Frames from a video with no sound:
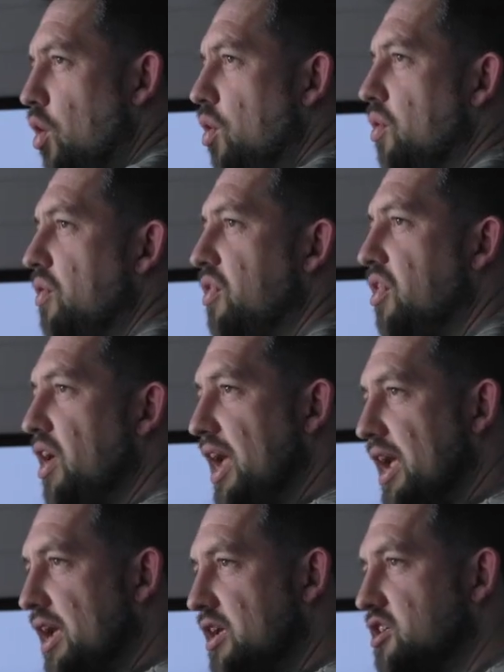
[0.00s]
we're really
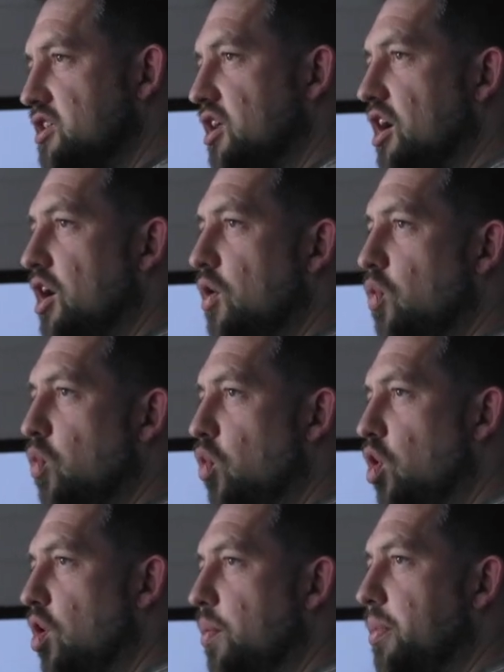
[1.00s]
happy of how the shots were
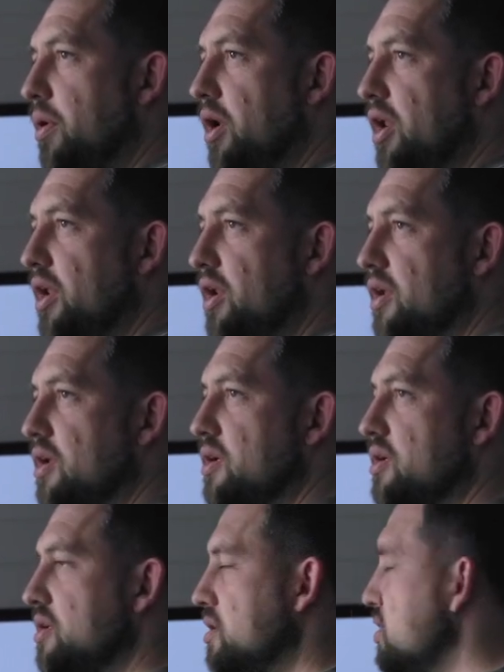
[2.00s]
looking. And it was a really fun